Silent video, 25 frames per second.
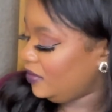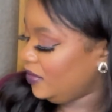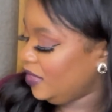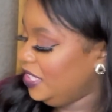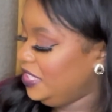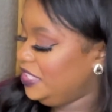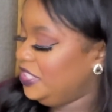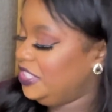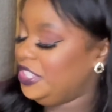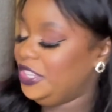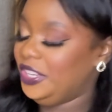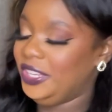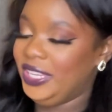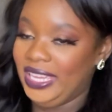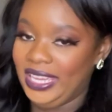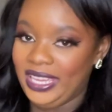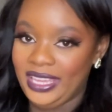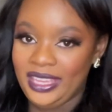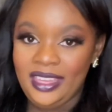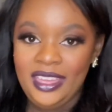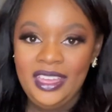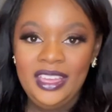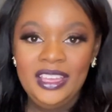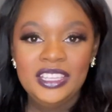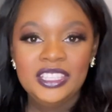So yeah,
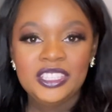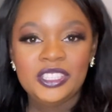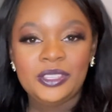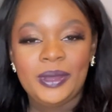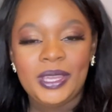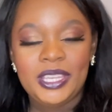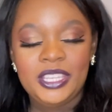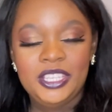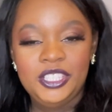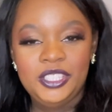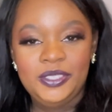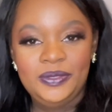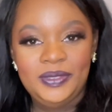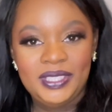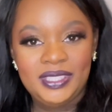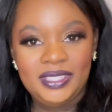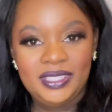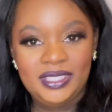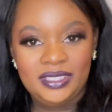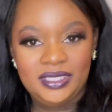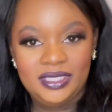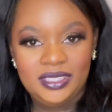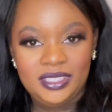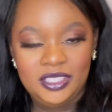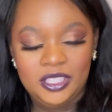so I used this
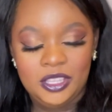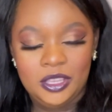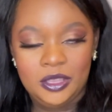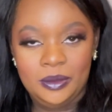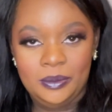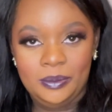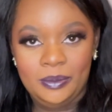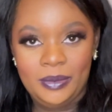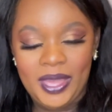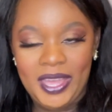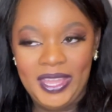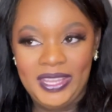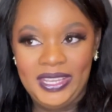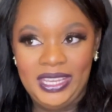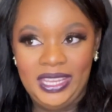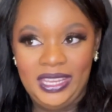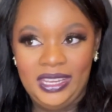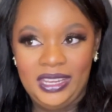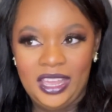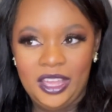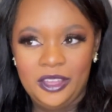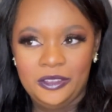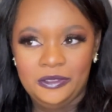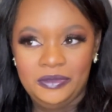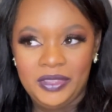system, and then
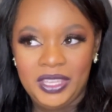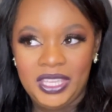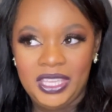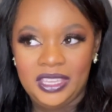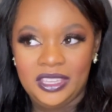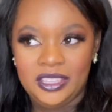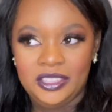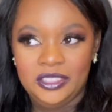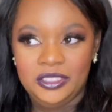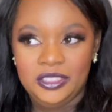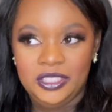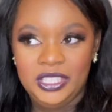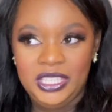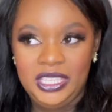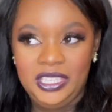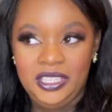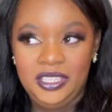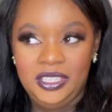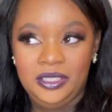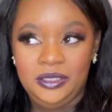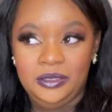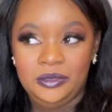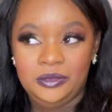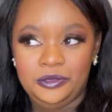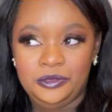I think at
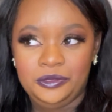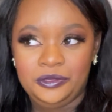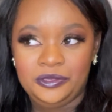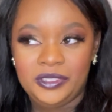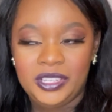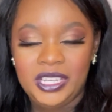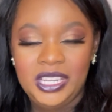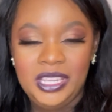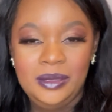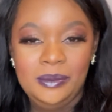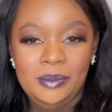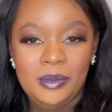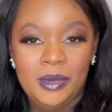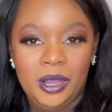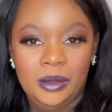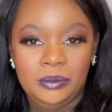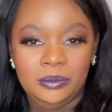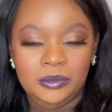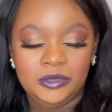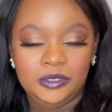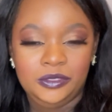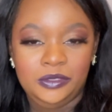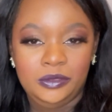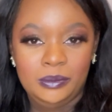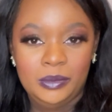the
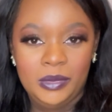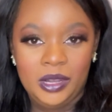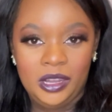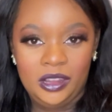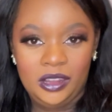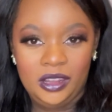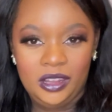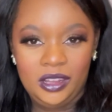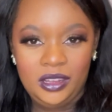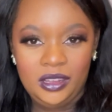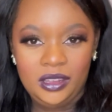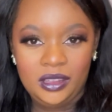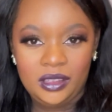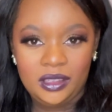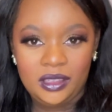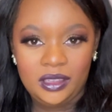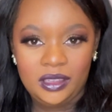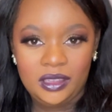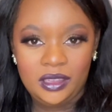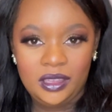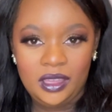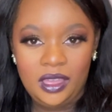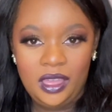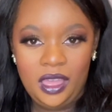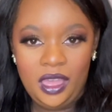3-month mark,
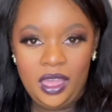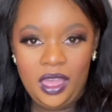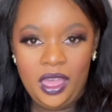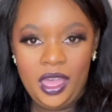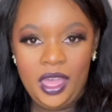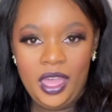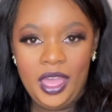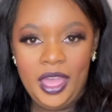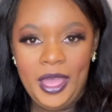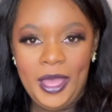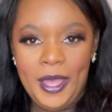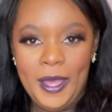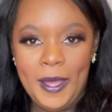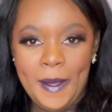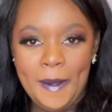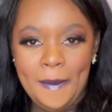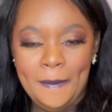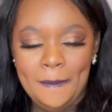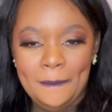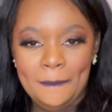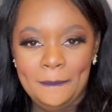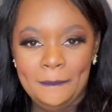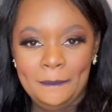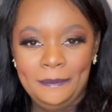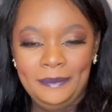
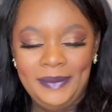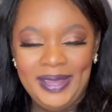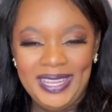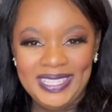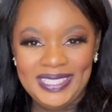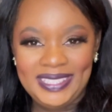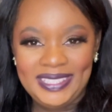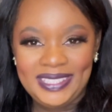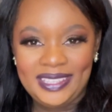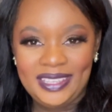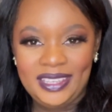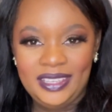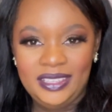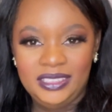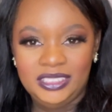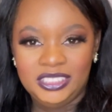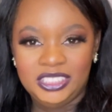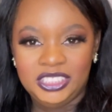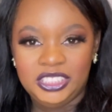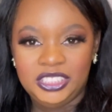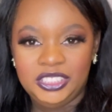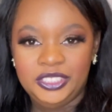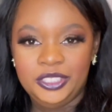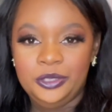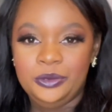my skin
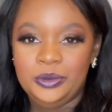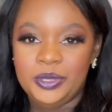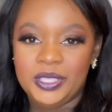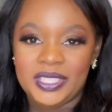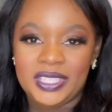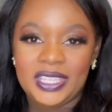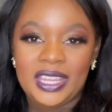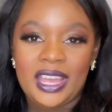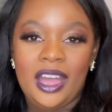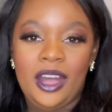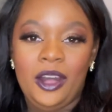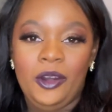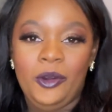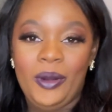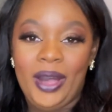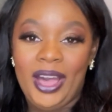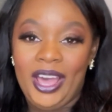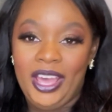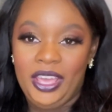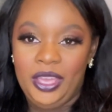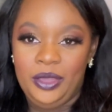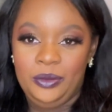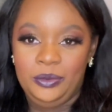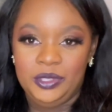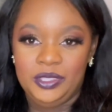still wasn't how
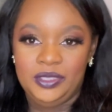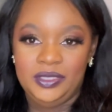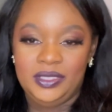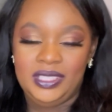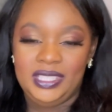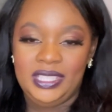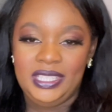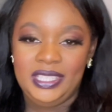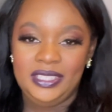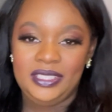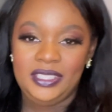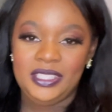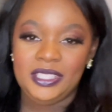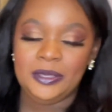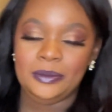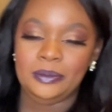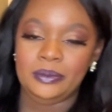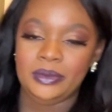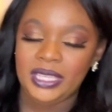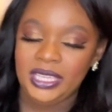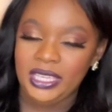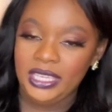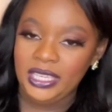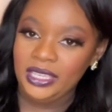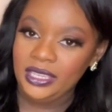I wanted it to
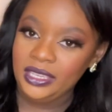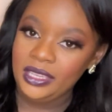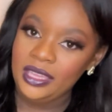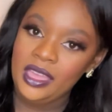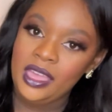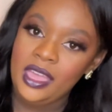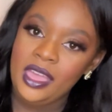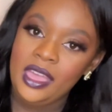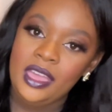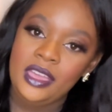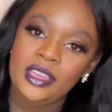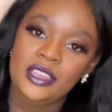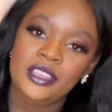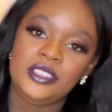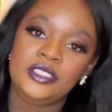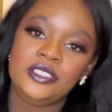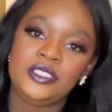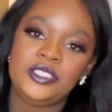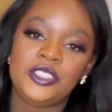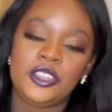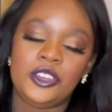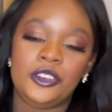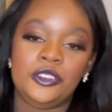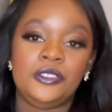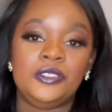be.
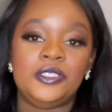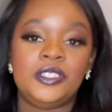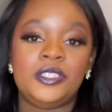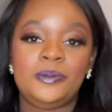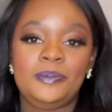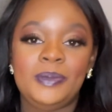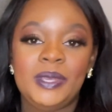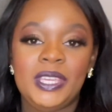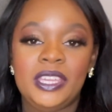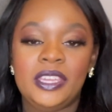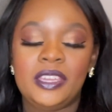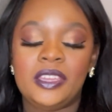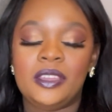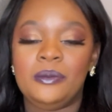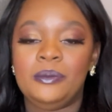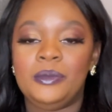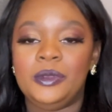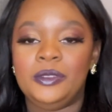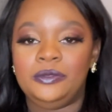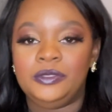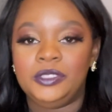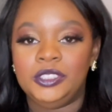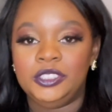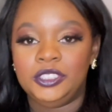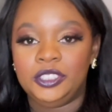So speaking
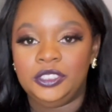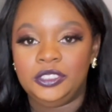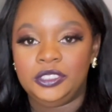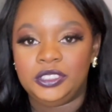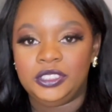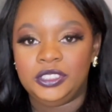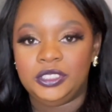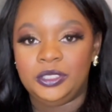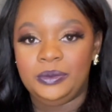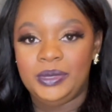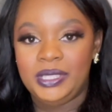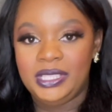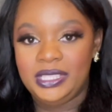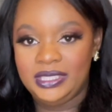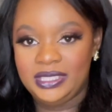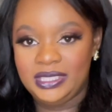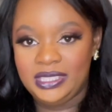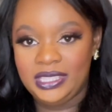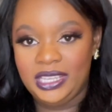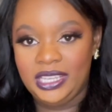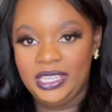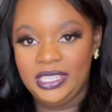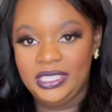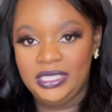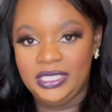with the doctor, we
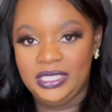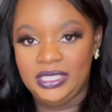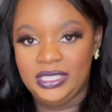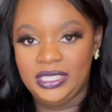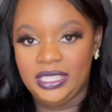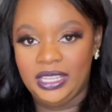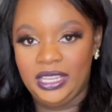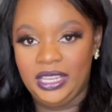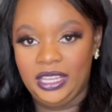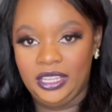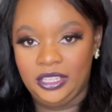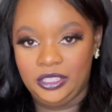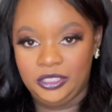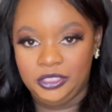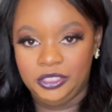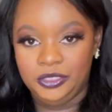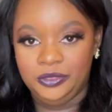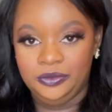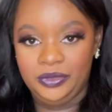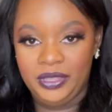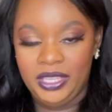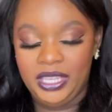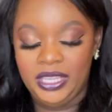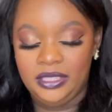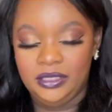decided that I could
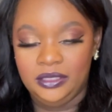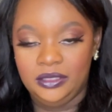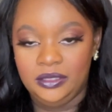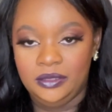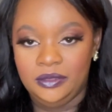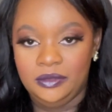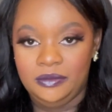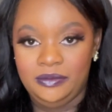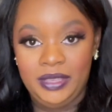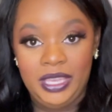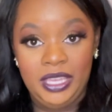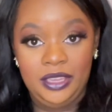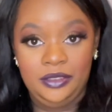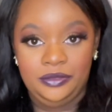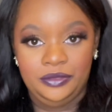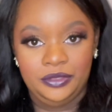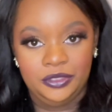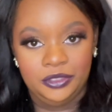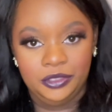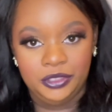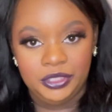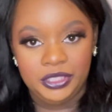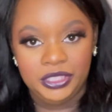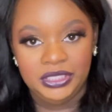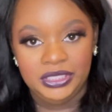then
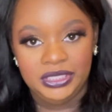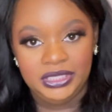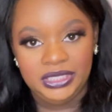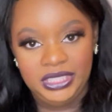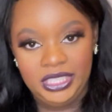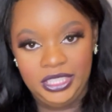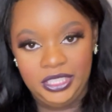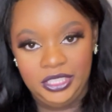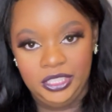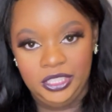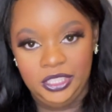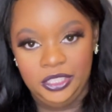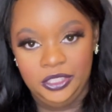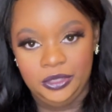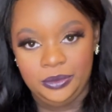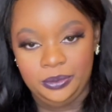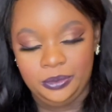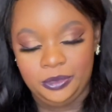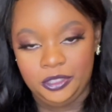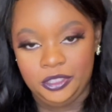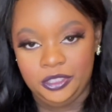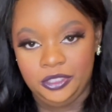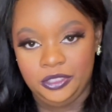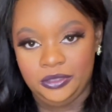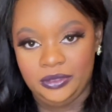therefore continue the
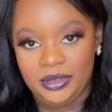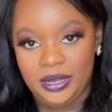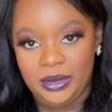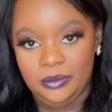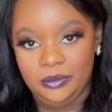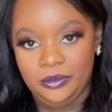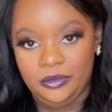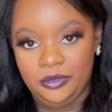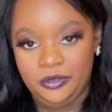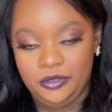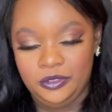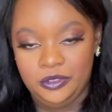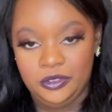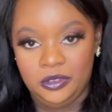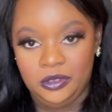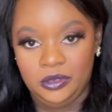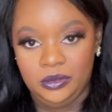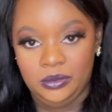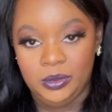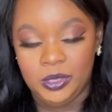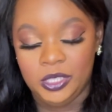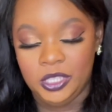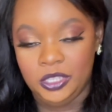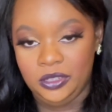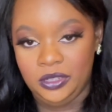program for
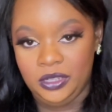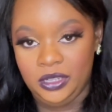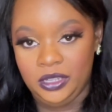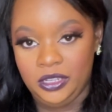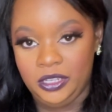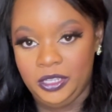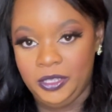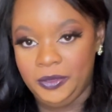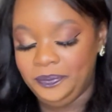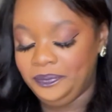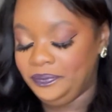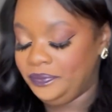longer.